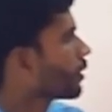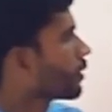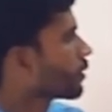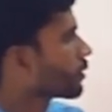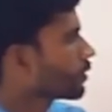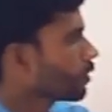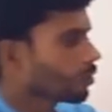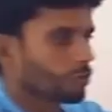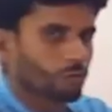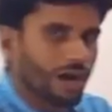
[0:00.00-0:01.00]

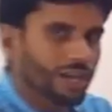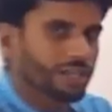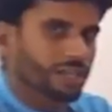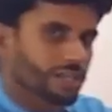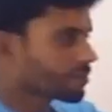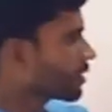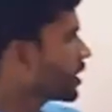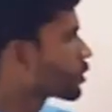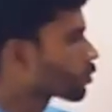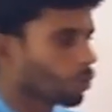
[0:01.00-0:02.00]
So why is
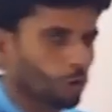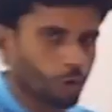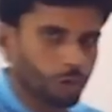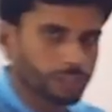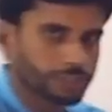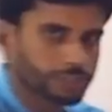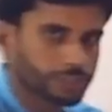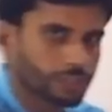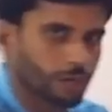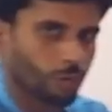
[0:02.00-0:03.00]
it called?
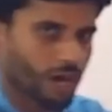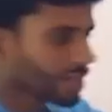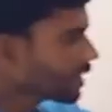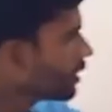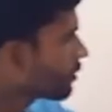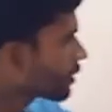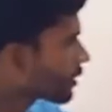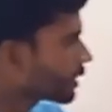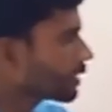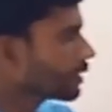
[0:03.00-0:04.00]
Why is
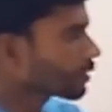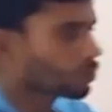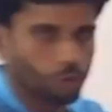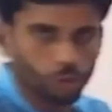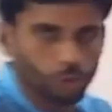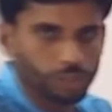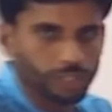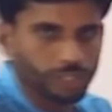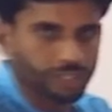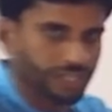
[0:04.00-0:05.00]
the called
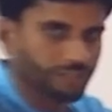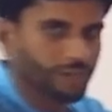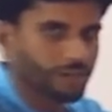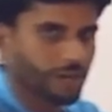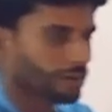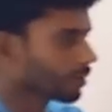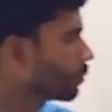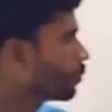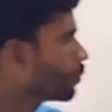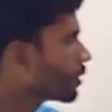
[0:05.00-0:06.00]
definite
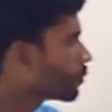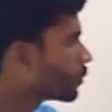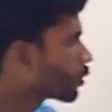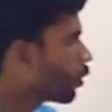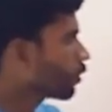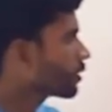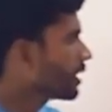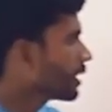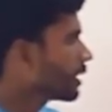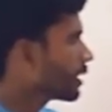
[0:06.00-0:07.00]
article? Because
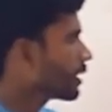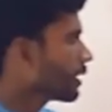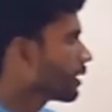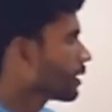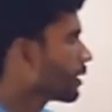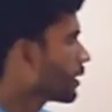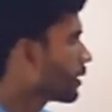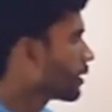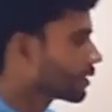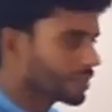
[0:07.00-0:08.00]

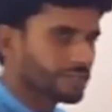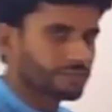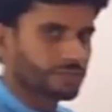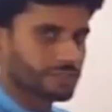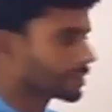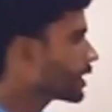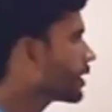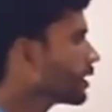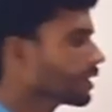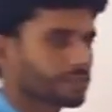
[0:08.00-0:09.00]
this
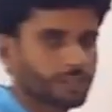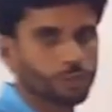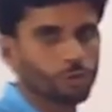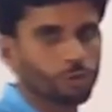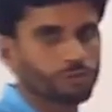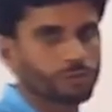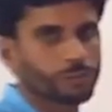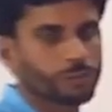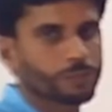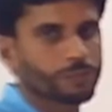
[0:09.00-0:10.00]
the
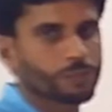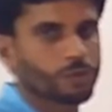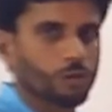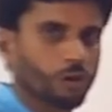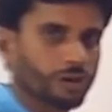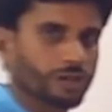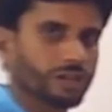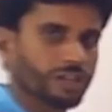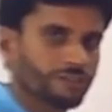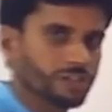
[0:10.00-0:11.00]
denotes or
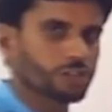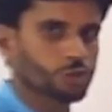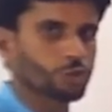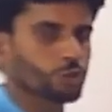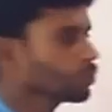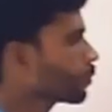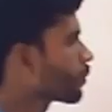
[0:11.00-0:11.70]
refers to